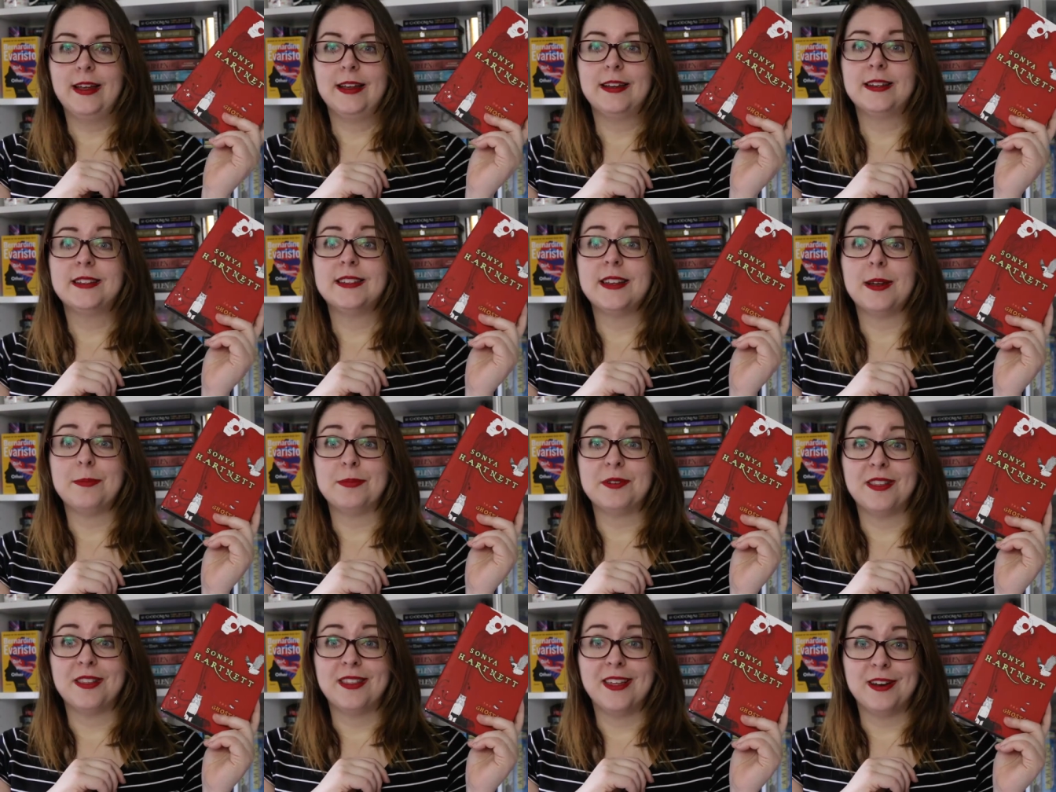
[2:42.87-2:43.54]

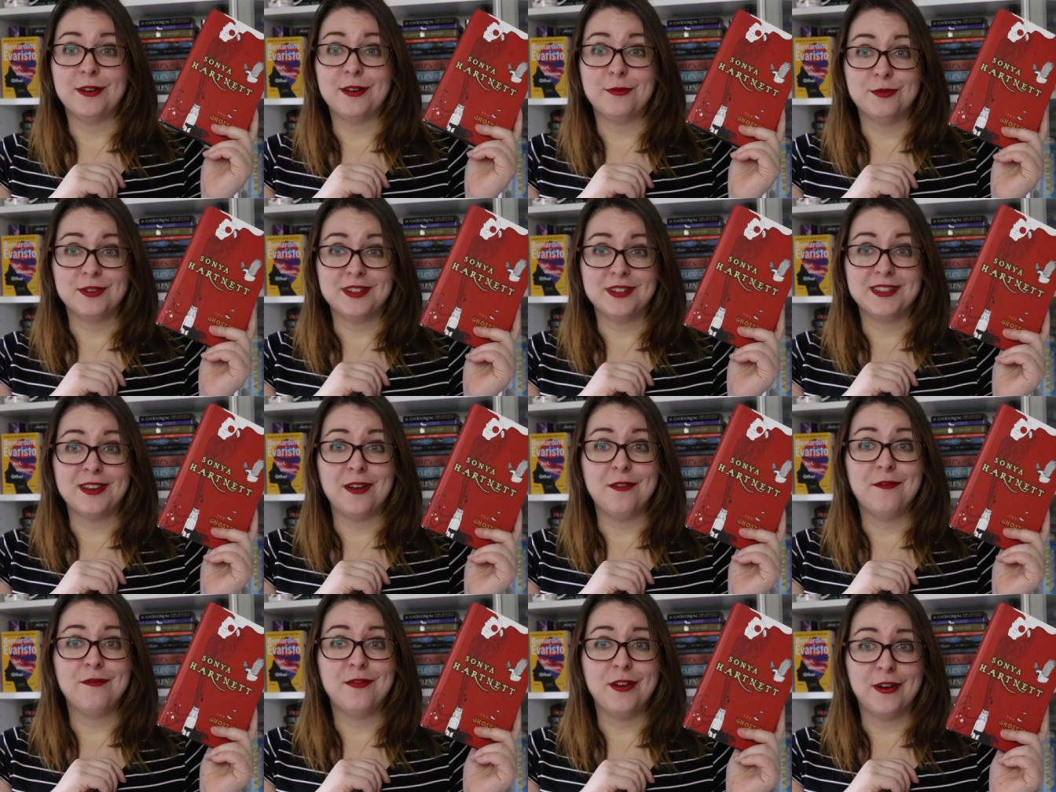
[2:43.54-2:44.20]
except that it was
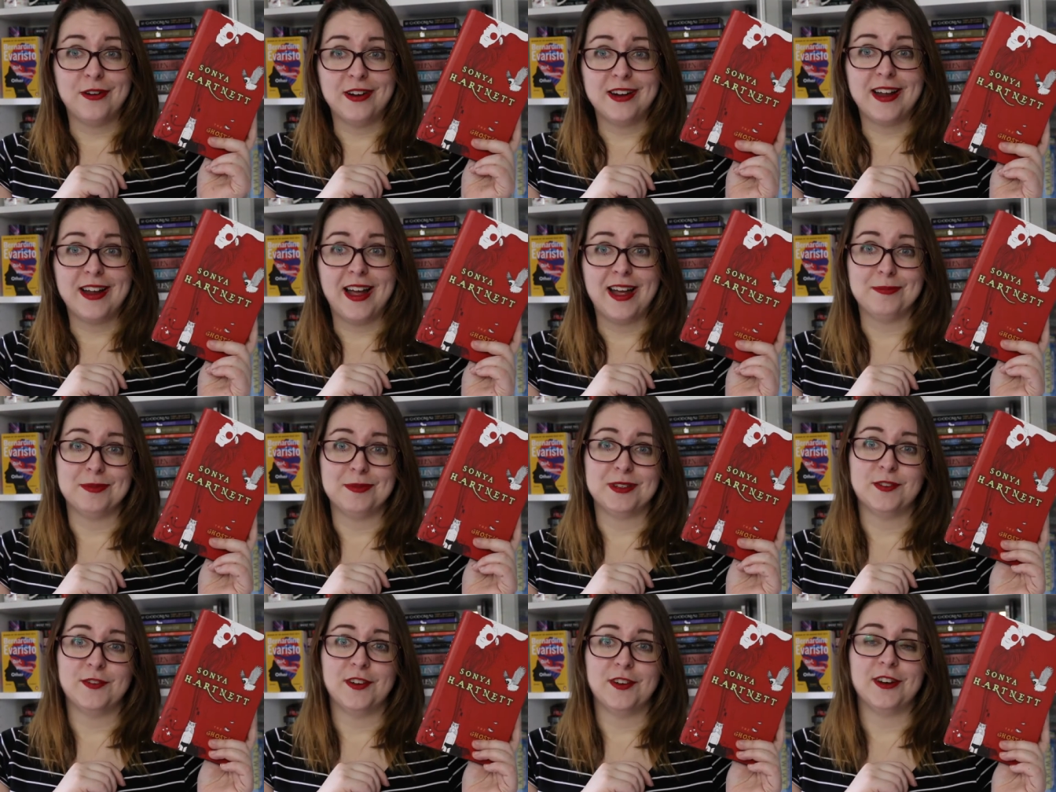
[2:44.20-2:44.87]
very
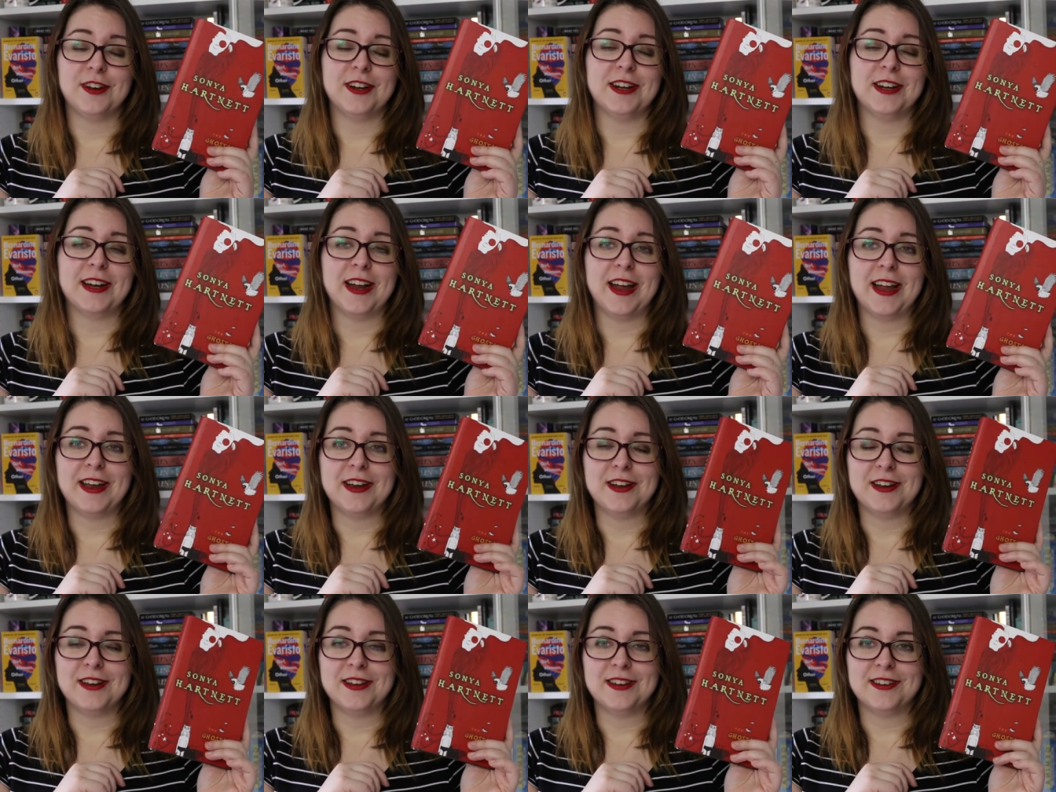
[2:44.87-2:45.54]
atmospheric
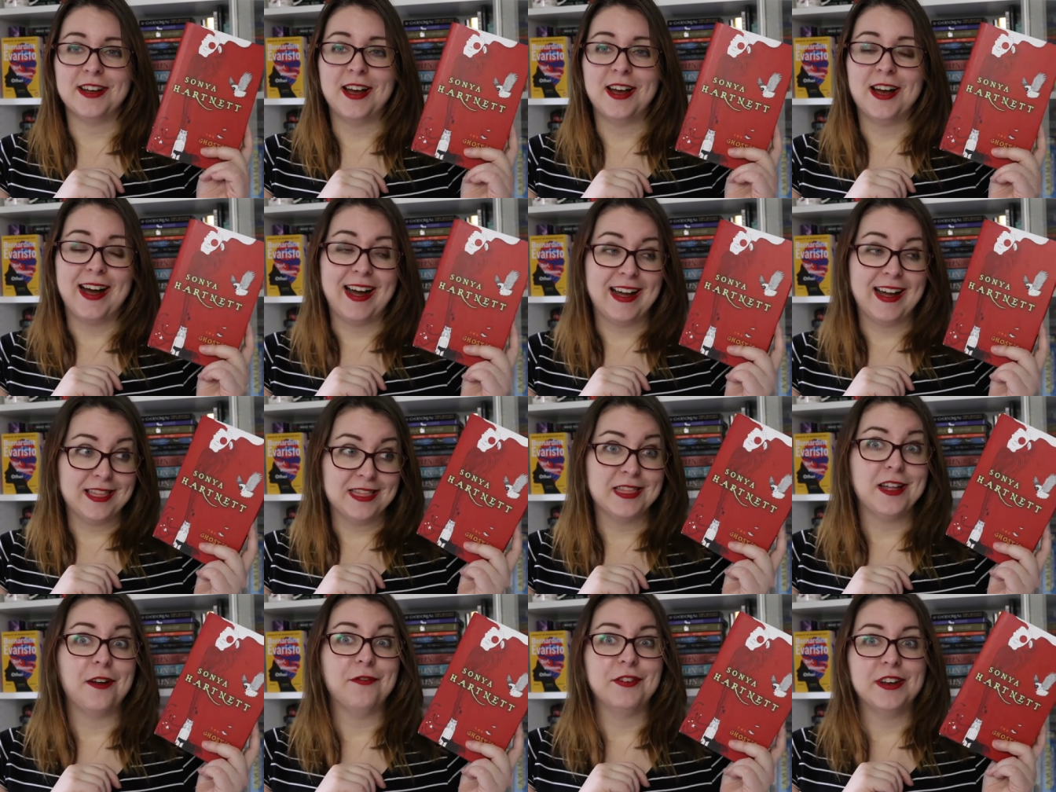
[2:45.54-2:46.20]
and I
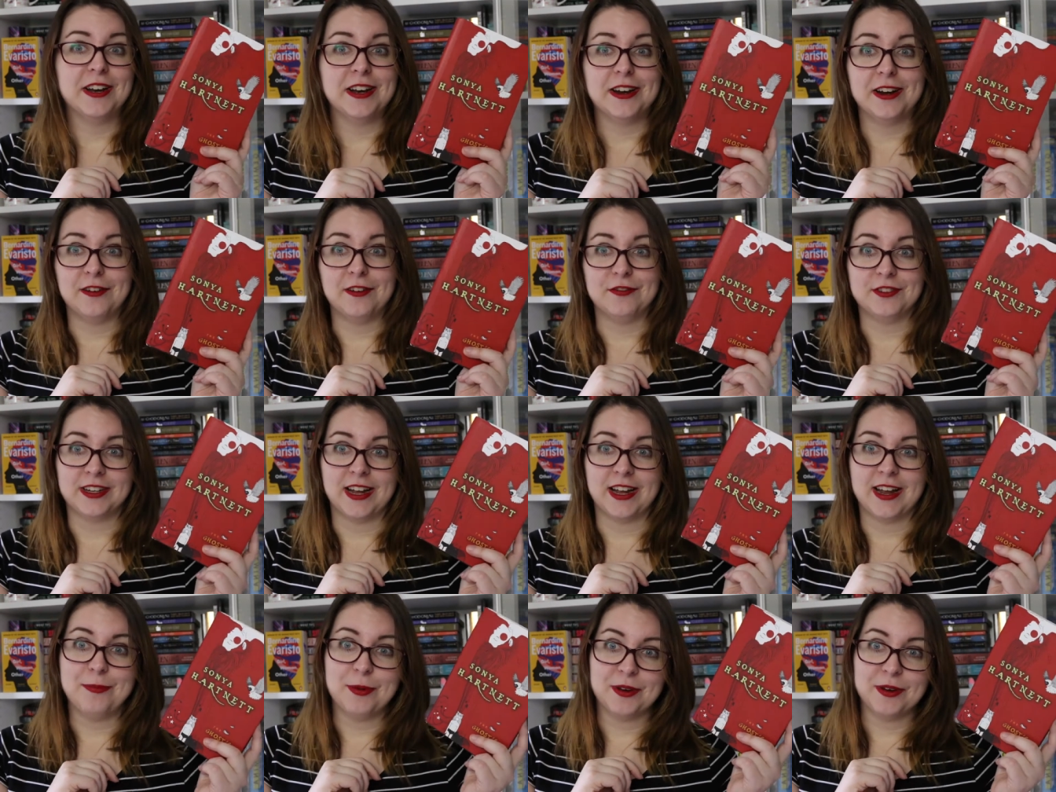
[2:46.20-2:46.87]
loved it enough to
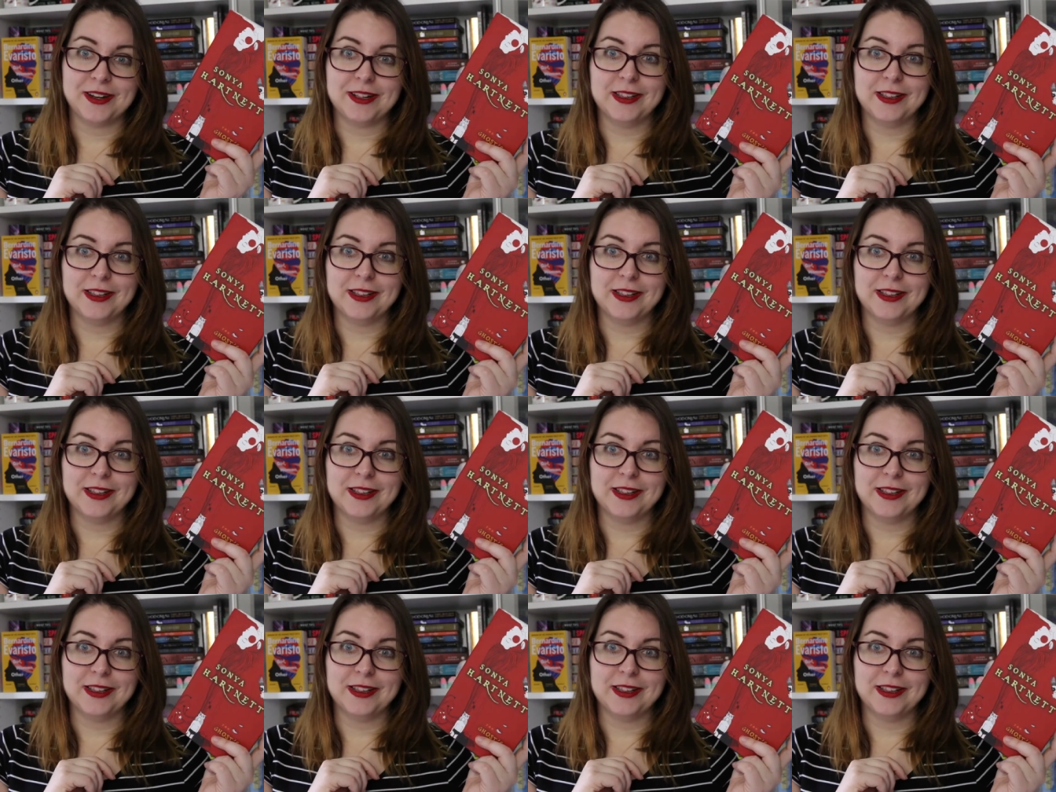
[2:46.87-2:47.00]
keep it,